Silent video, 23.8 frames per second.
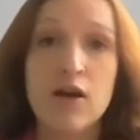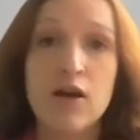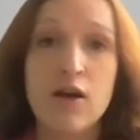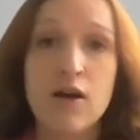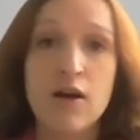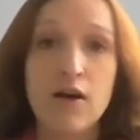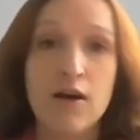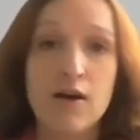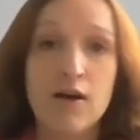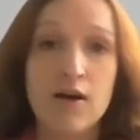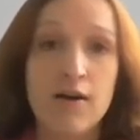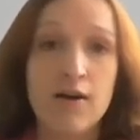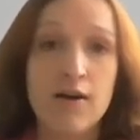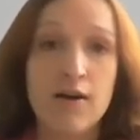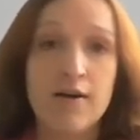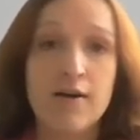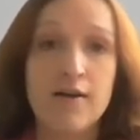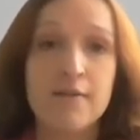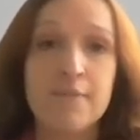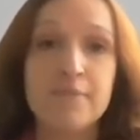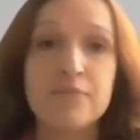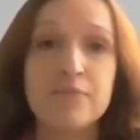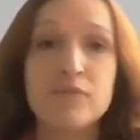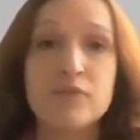
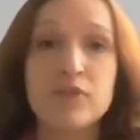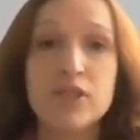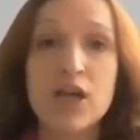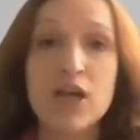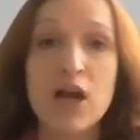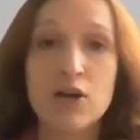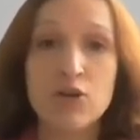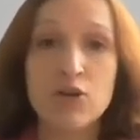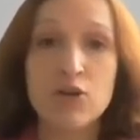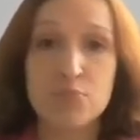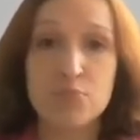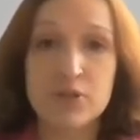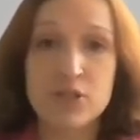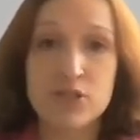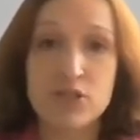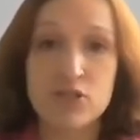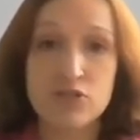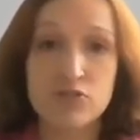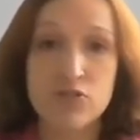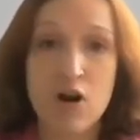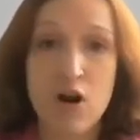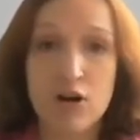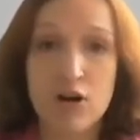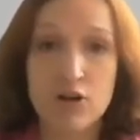the argument
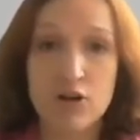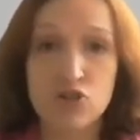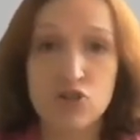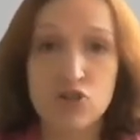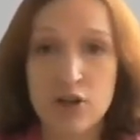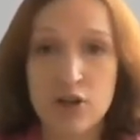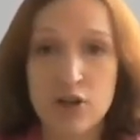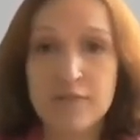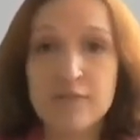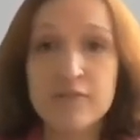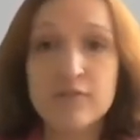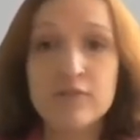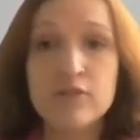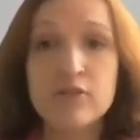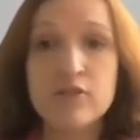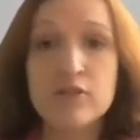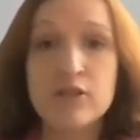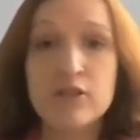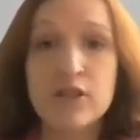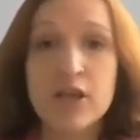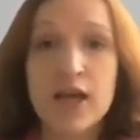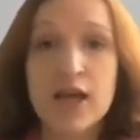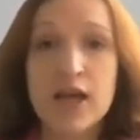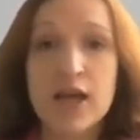structure.
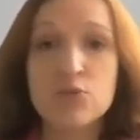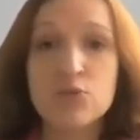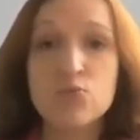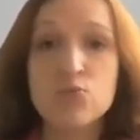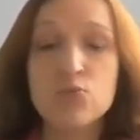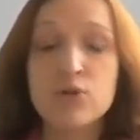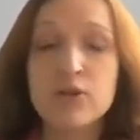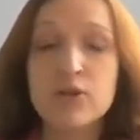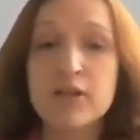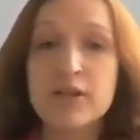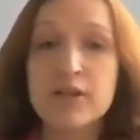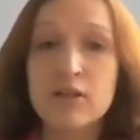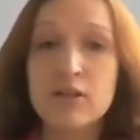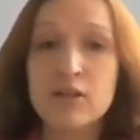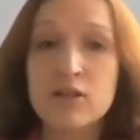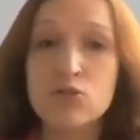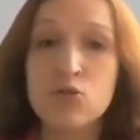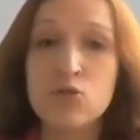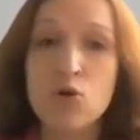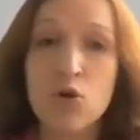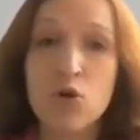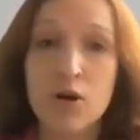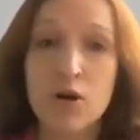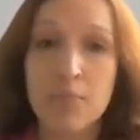Then we'll
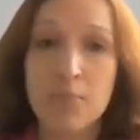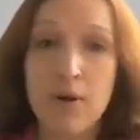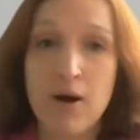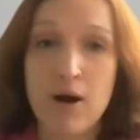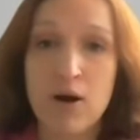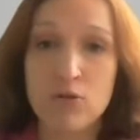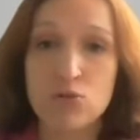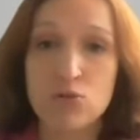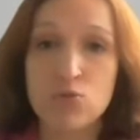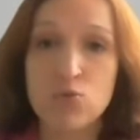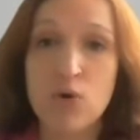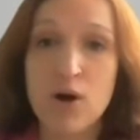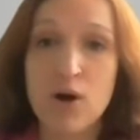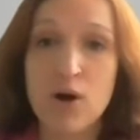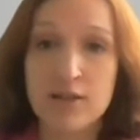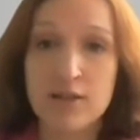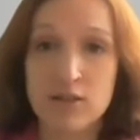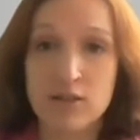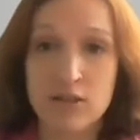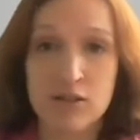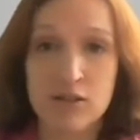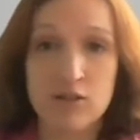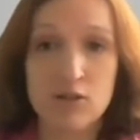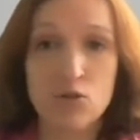talk about what
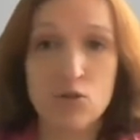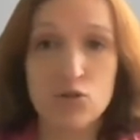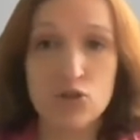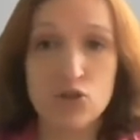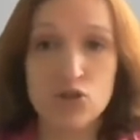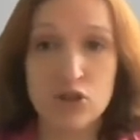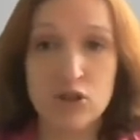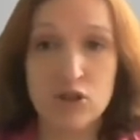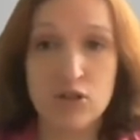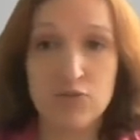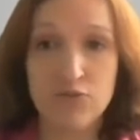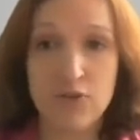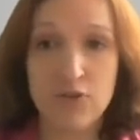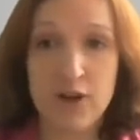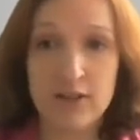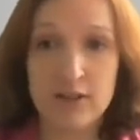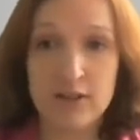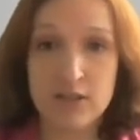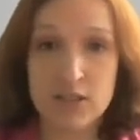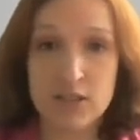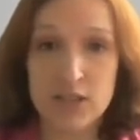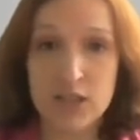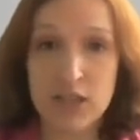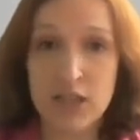logical
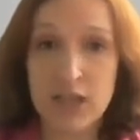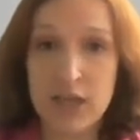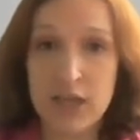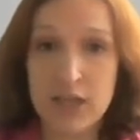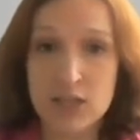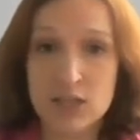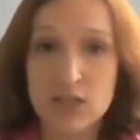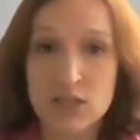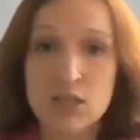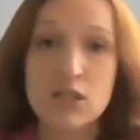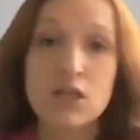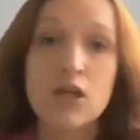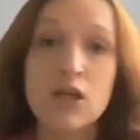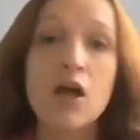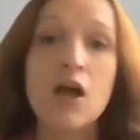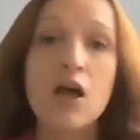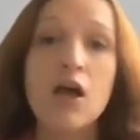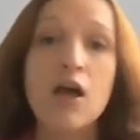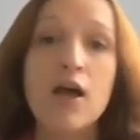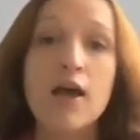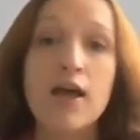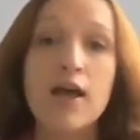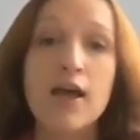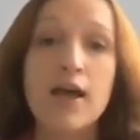fallacy is.
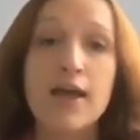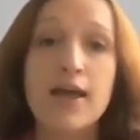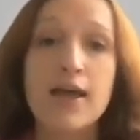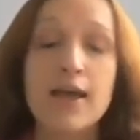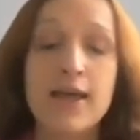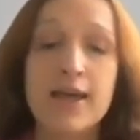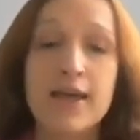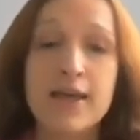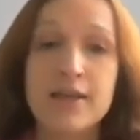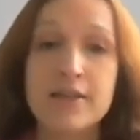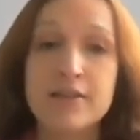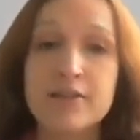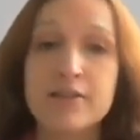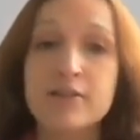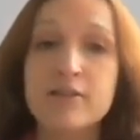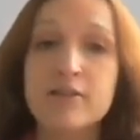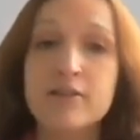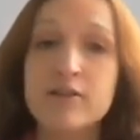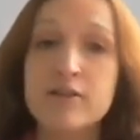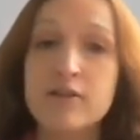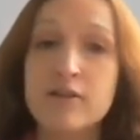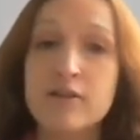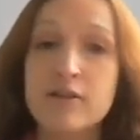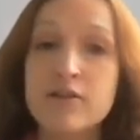And
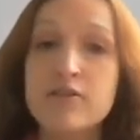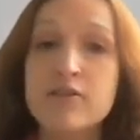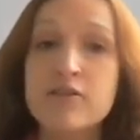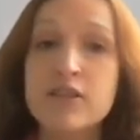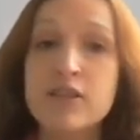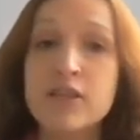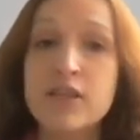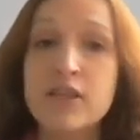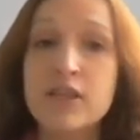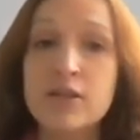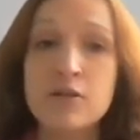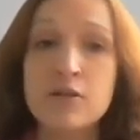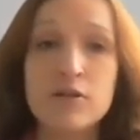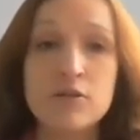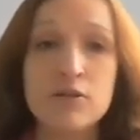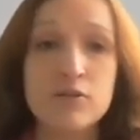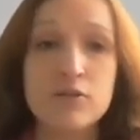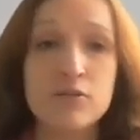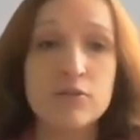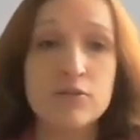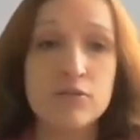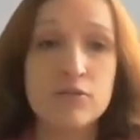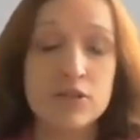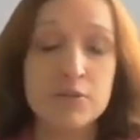
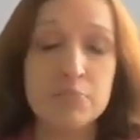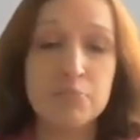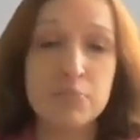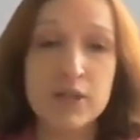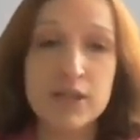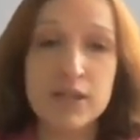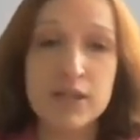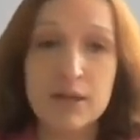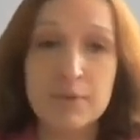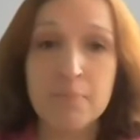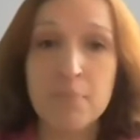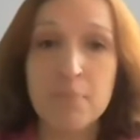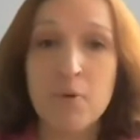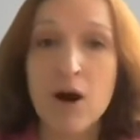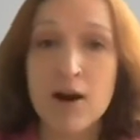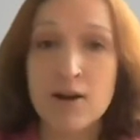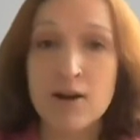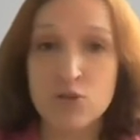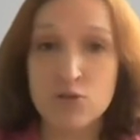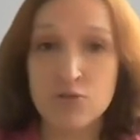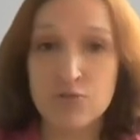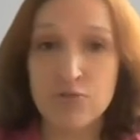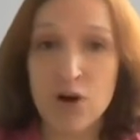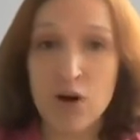the bigger
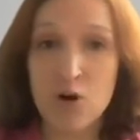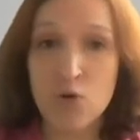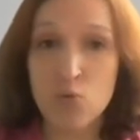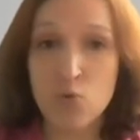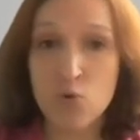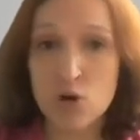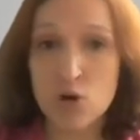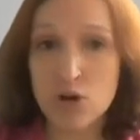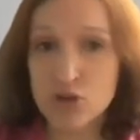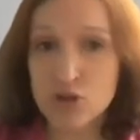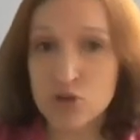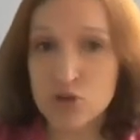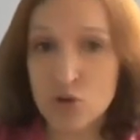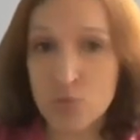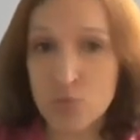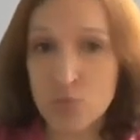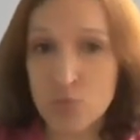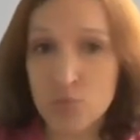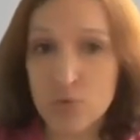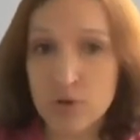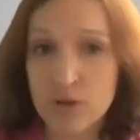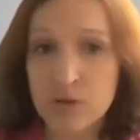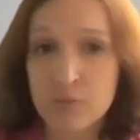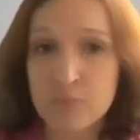part of our workshop
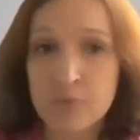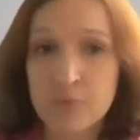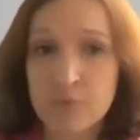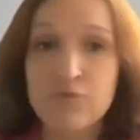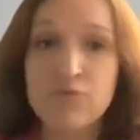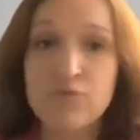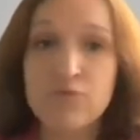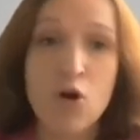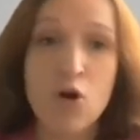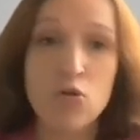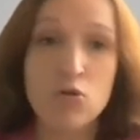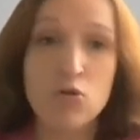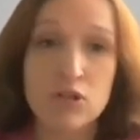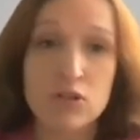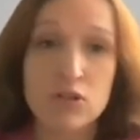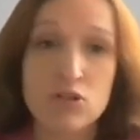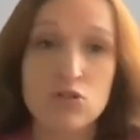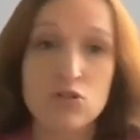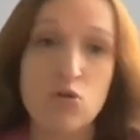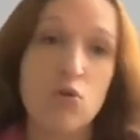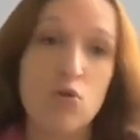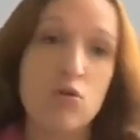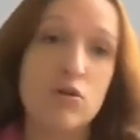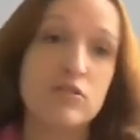will be
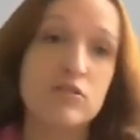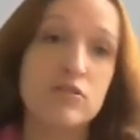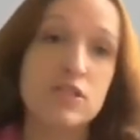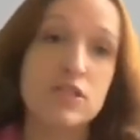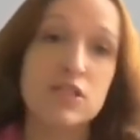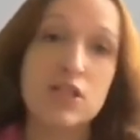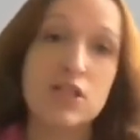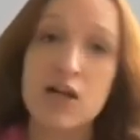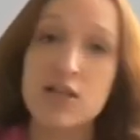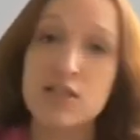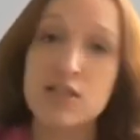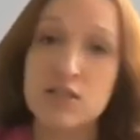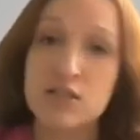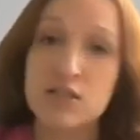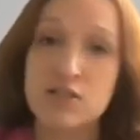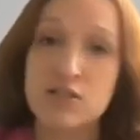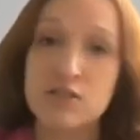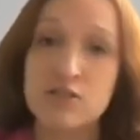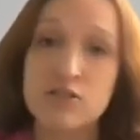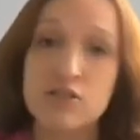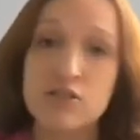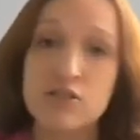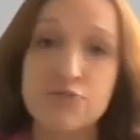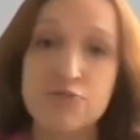focused on
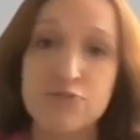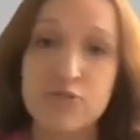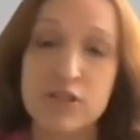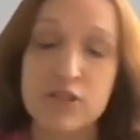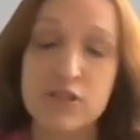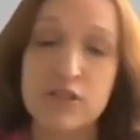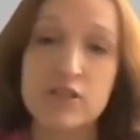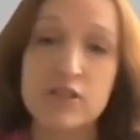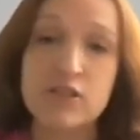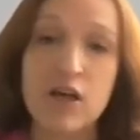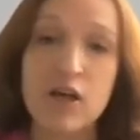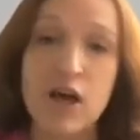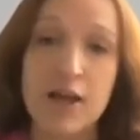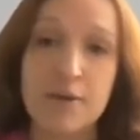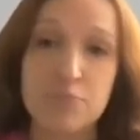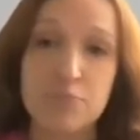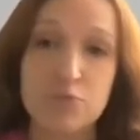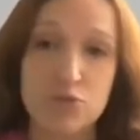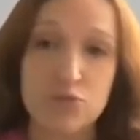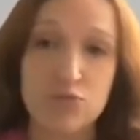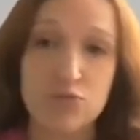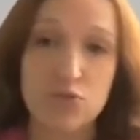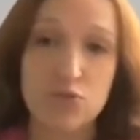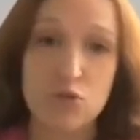discussing different
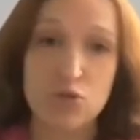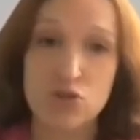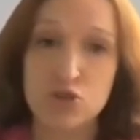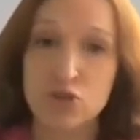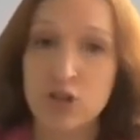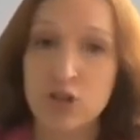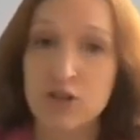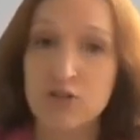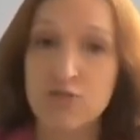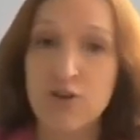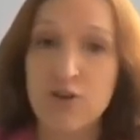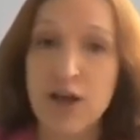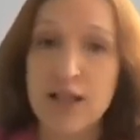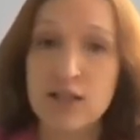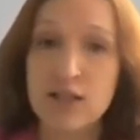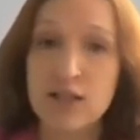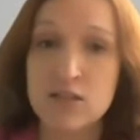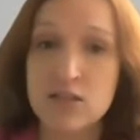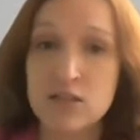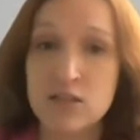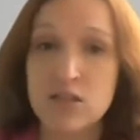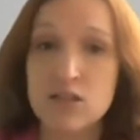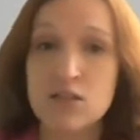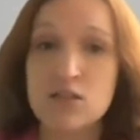types of logical
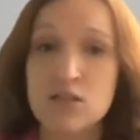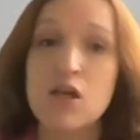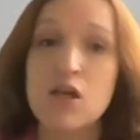fallacies